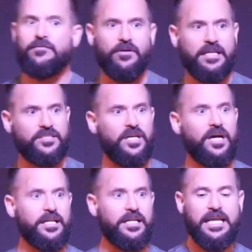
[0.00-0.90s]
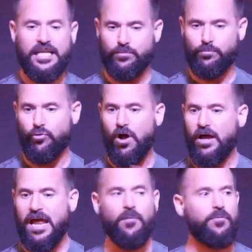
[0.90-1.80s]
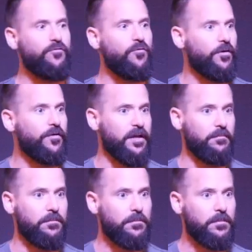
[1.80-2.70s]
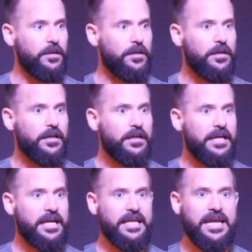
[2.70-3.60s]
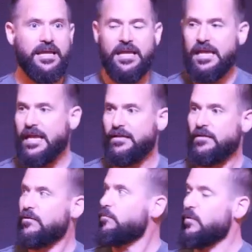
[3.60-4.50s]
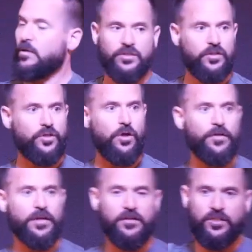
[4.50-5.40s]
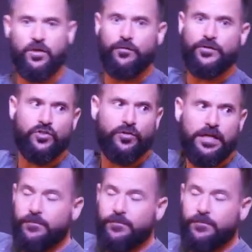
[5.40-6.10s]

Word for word: has done is brought out before them. And they, and let's, let's go to the, let's go to the screen.